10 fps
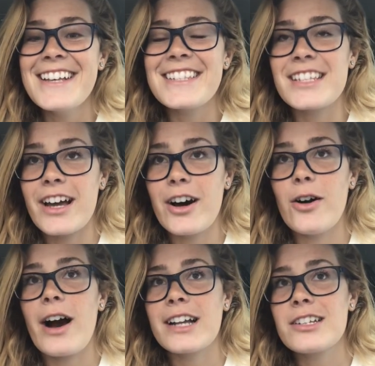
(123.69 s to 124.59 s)

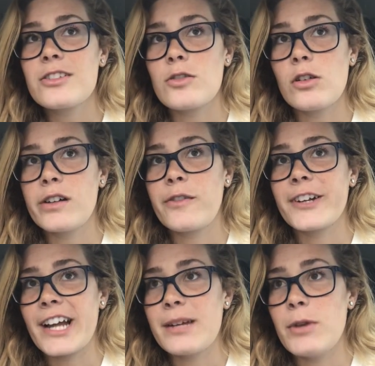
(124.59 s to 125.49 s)
So I took Zoloft
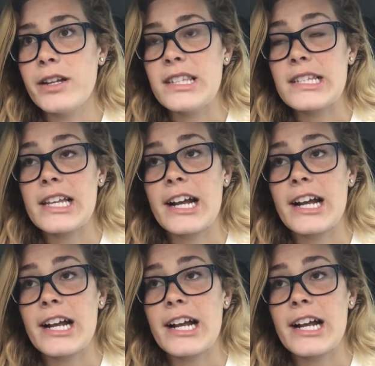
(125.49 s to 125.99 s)
for 9 months.